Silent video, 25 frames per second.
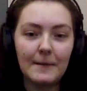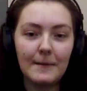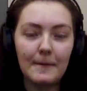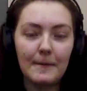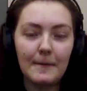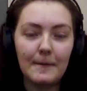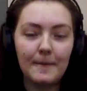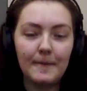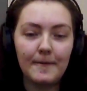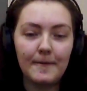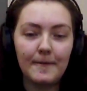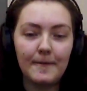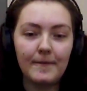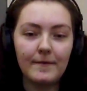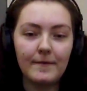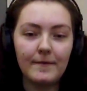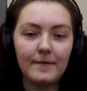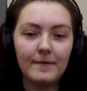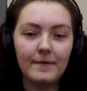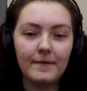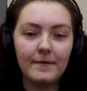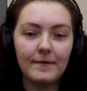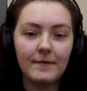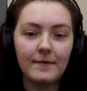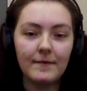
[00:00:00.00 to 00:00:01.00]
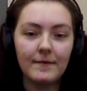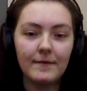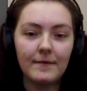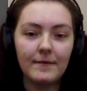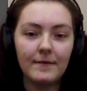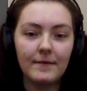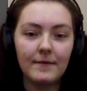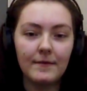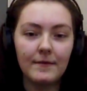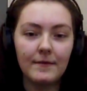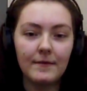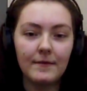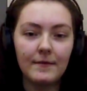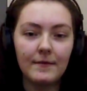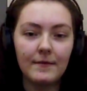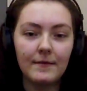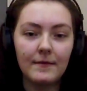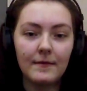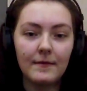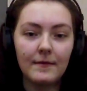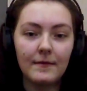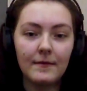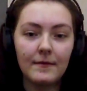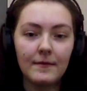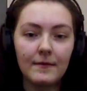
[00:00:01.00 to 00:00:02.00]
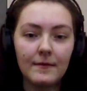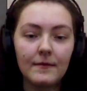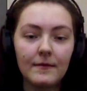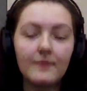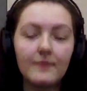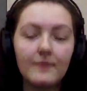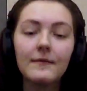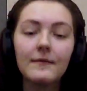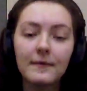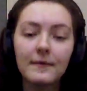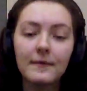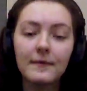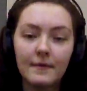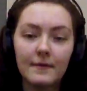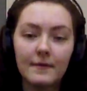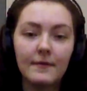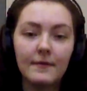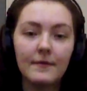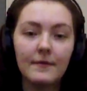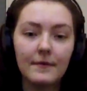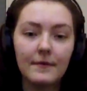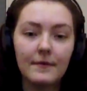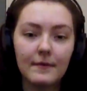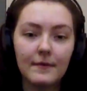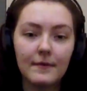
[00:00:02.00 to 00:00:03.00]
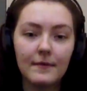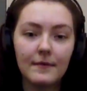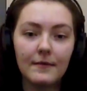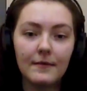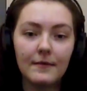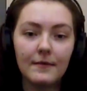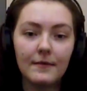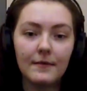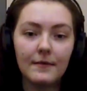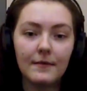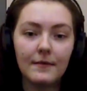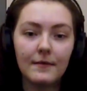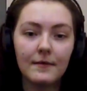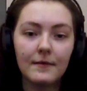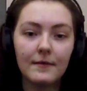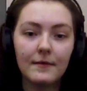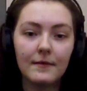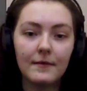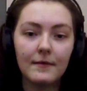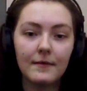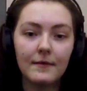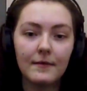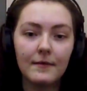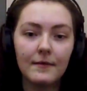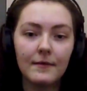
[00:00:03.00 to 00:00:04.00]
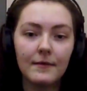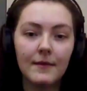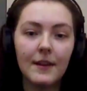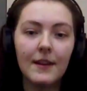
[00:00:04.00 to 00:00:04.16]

(silent)